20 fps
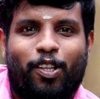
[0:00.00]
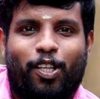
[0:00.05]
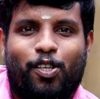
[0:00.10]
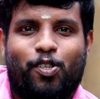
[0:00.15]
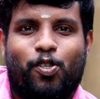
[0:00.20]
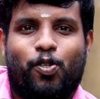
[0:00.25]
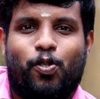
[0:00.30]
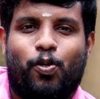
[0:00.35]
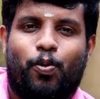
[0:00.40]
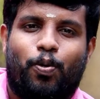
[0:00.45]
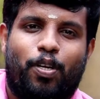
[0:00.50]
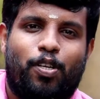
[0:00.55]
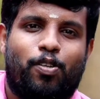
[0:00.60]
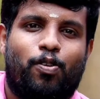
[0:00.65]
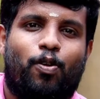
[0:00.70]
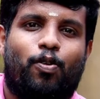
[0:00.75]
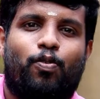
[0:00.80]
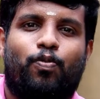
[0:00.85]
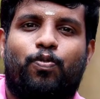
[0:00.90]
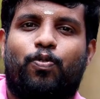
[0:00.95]
the
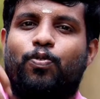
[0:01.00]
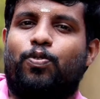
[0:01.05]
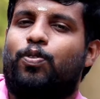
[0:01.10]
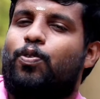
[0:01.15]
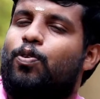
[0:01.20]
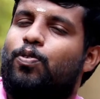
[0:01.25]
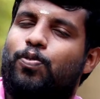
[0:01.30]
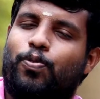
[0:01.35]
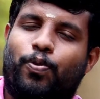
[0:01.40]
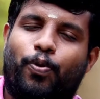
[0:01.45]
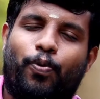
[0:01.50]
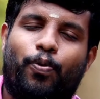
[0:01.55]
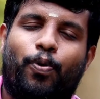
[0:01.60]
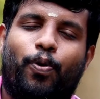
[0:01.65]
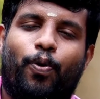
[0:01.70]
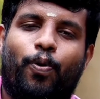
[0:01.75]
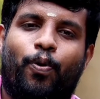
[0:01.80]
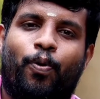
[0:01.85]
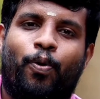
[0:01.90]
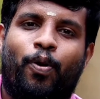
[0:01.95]
student, those who
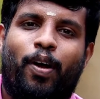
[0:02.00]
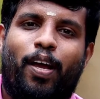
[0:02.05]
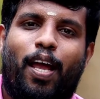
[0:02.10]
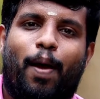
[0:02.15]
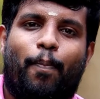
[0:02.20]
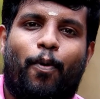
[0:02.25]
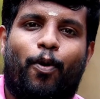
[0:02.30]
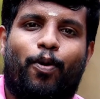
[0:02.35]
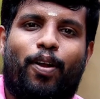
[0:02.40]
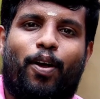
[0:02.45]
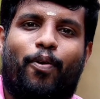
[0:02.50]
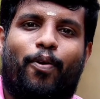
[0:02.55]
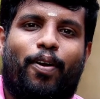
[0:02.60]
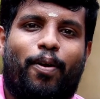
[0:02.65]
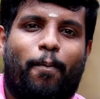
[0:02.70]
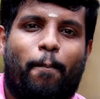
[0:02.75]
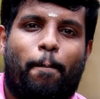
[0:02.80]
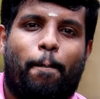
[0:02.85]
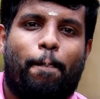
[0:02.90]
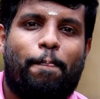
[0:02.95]
know about
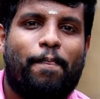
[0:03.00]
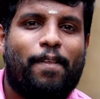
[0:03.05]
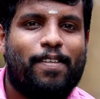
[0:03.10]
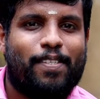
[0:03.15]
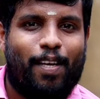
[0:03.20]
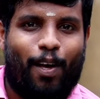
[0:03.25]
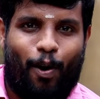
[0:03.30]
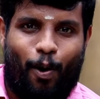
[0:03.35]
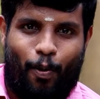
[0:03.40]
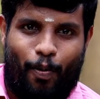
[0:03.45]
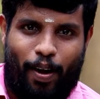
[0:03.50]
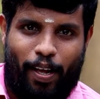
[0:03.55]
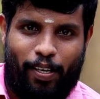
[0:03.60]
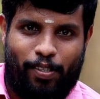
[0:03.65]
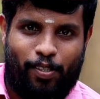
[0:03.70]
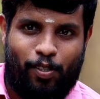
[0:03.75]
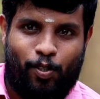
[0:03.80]
our surroundings.